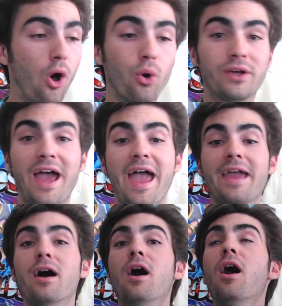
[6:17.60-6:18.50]

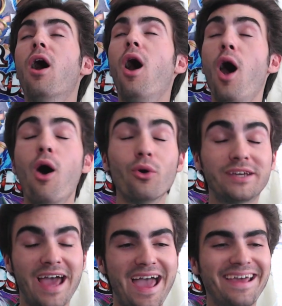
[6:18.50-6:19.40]
Okay.
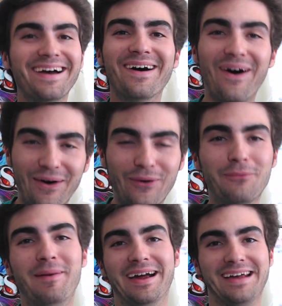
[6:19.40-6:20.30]
Okay. Oh my